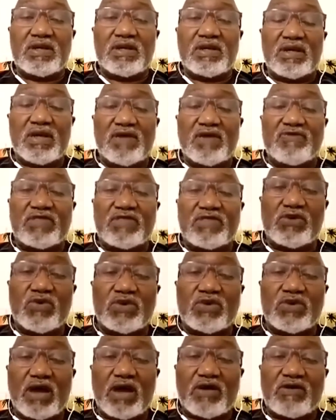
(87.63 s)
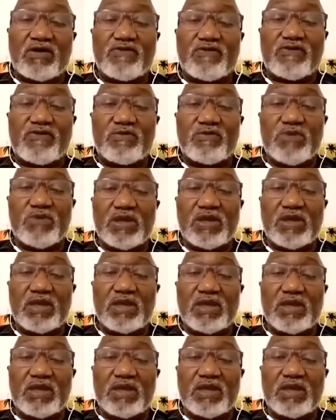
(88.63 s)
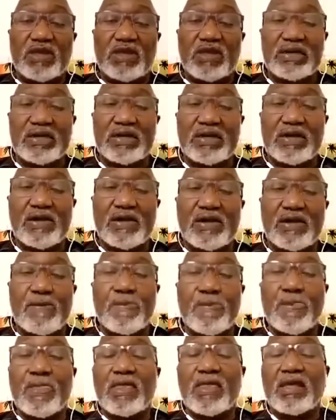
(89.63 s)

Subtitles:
Everything was cut off from me. And